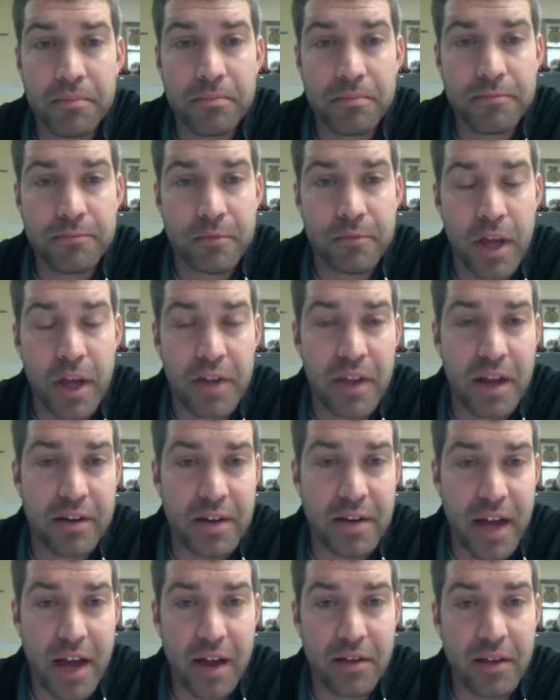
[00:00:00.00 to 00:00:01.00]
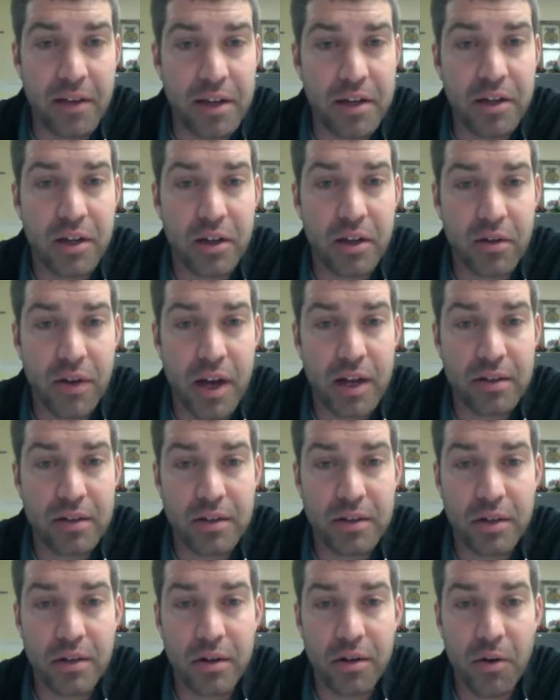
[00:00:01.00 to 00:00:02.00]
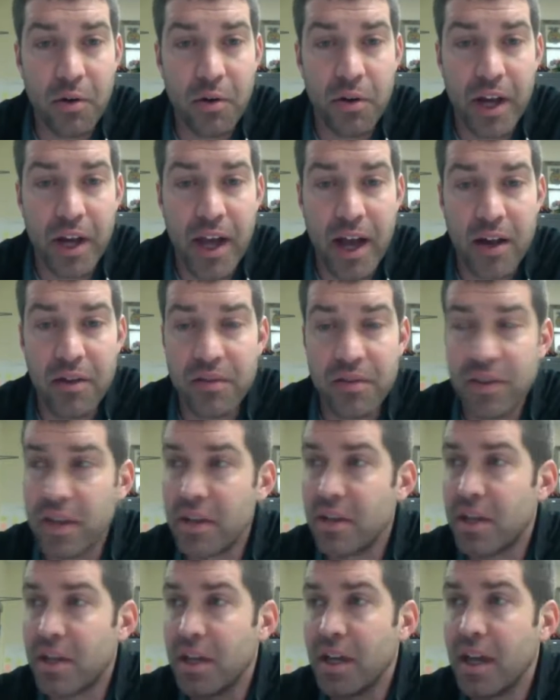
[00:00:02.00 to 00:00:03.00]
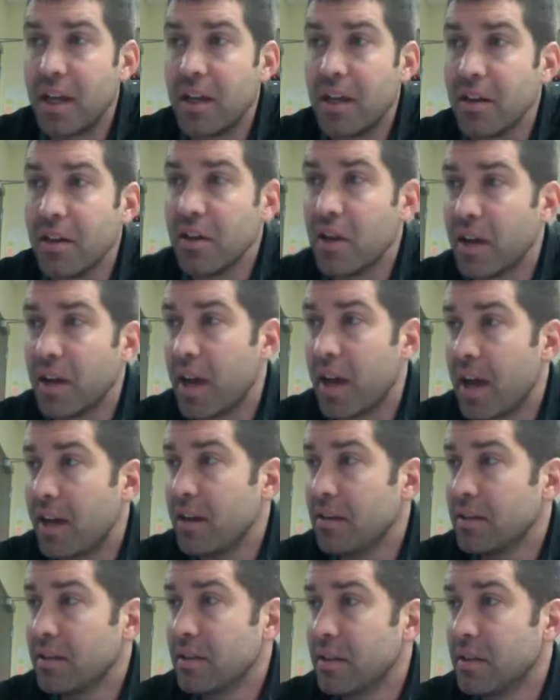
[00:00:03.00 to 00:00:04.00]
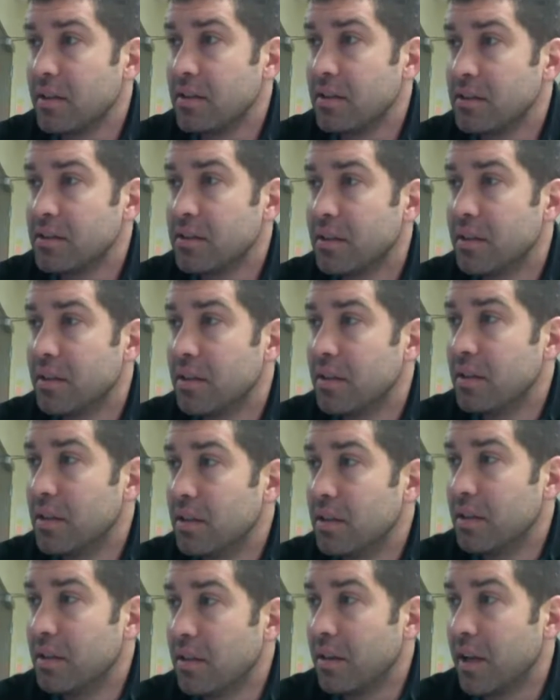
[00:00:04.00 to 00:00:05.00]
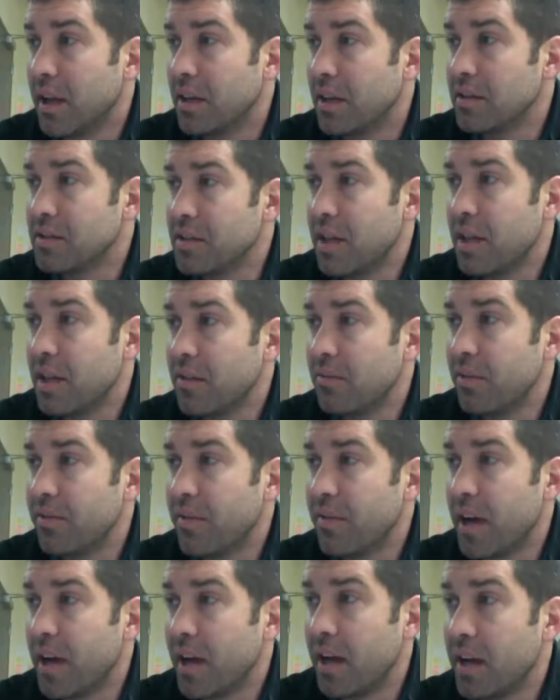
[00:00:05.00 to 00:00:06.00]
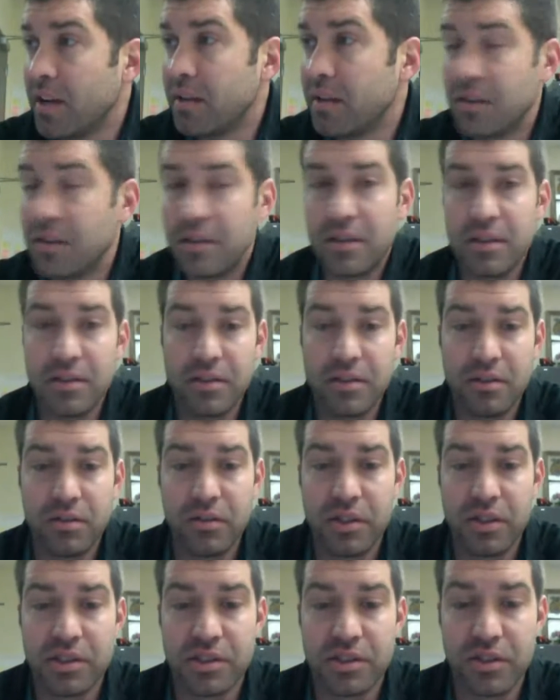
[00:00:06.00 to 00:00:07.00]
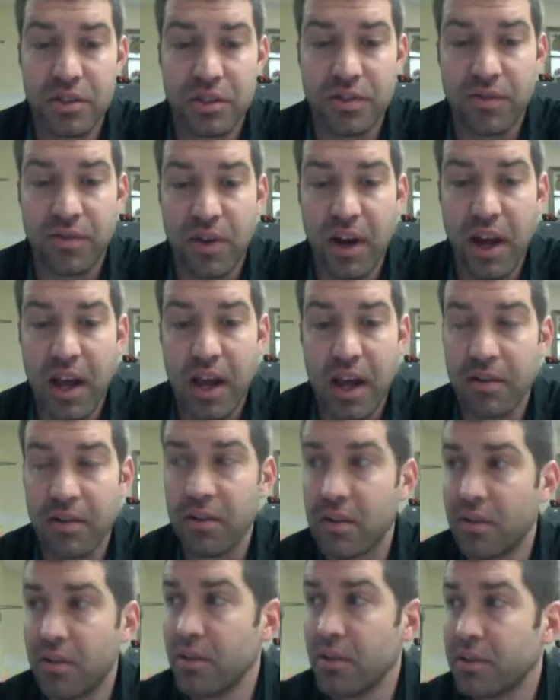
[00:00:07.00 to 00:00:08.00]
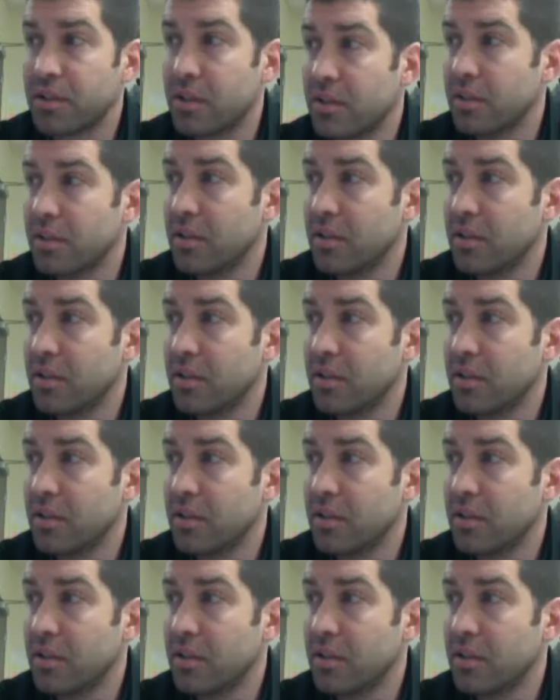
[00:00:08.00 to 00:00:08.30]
And then, yeah, then you create your own account, and then you can get in and look at it, because, like I said, if I do a search for agriculture,